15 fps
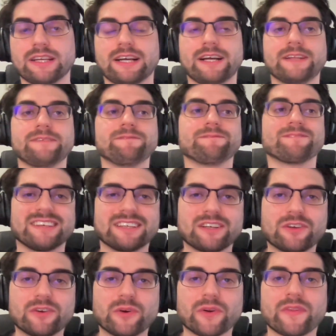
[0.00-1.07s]
And
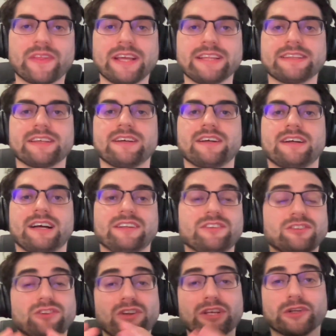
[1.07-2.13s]
core data, and
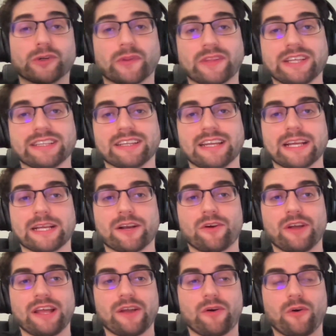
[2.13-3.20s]
not only core data, like
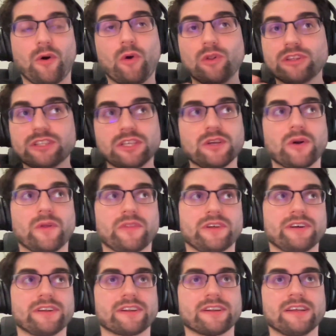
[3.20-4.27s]
all the
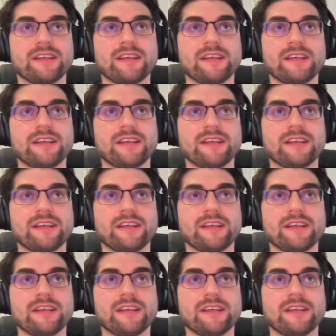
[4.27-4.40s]
other